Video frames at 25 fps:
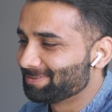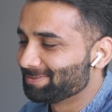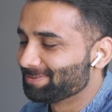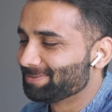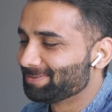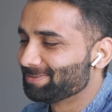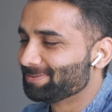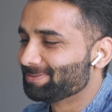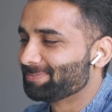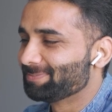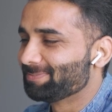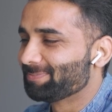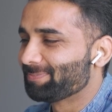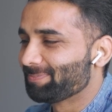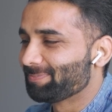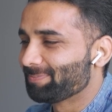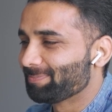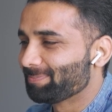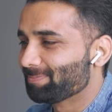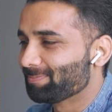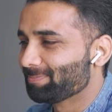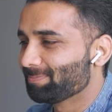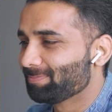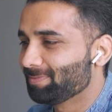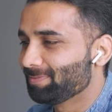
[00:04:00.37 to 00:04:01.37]

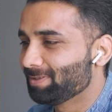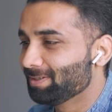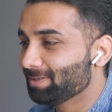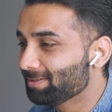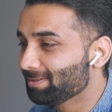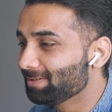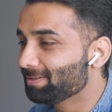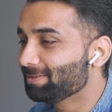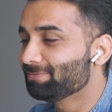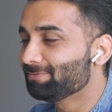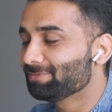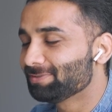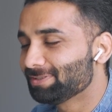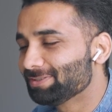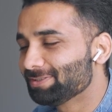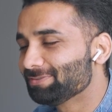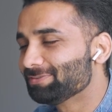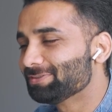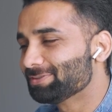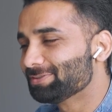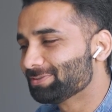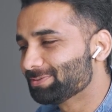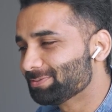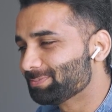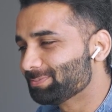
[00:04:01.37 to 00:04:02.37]
unmuted when it is your
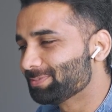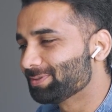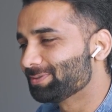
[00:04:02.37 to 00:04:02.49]
turn to